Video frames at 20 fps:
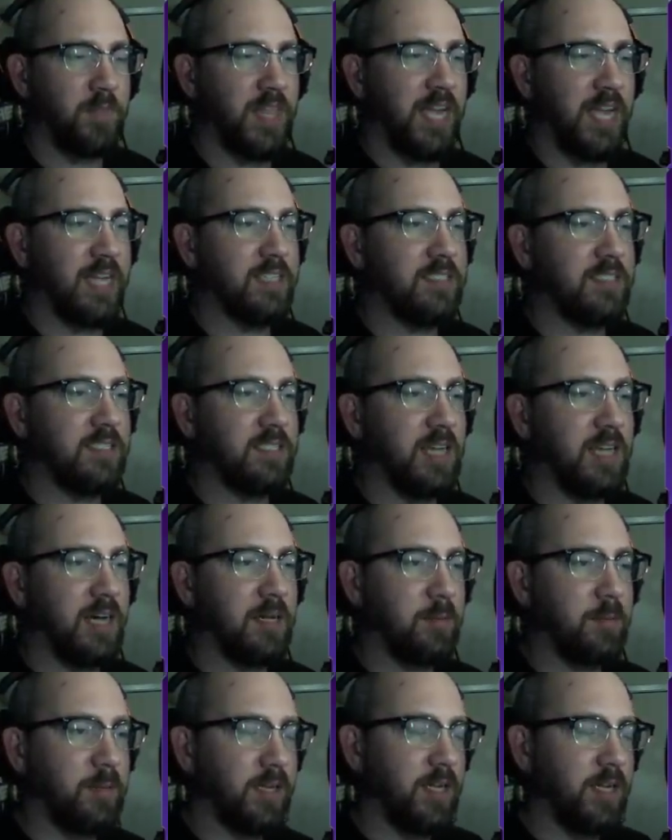And
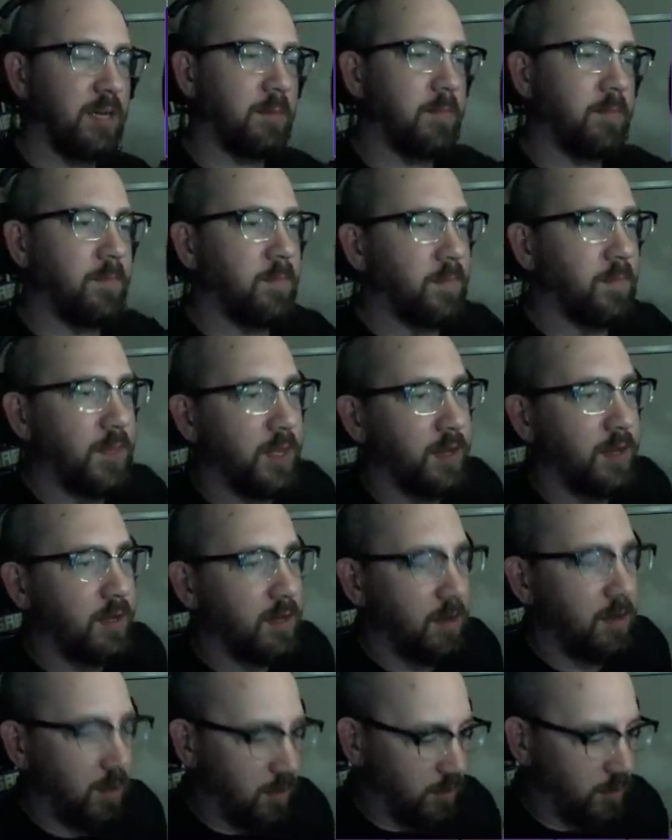9 p.m.?
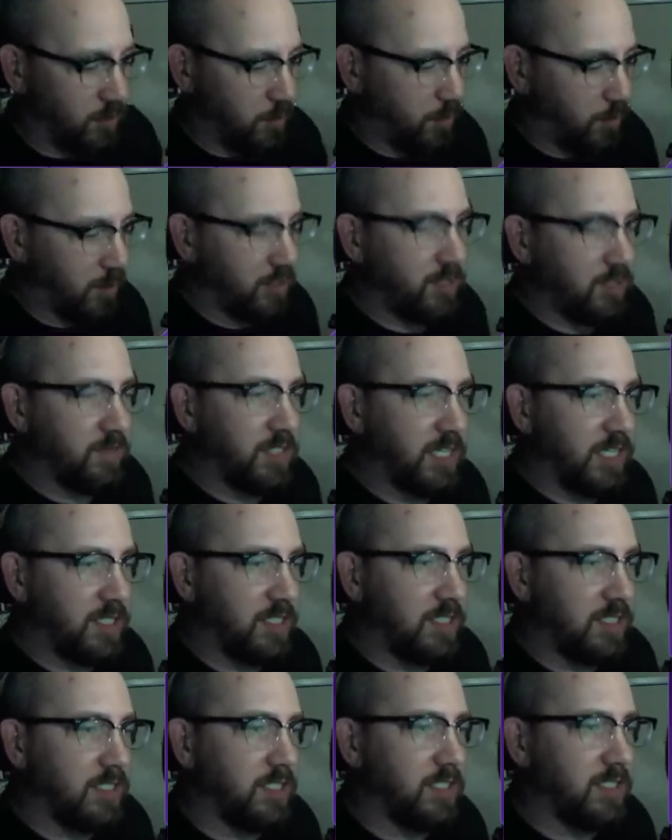Are there parts of
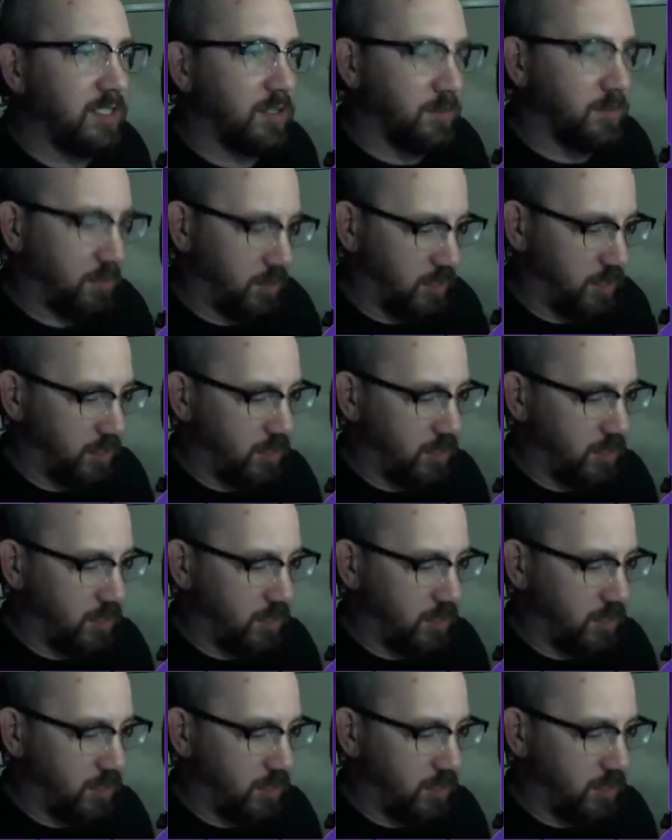Texas that don't...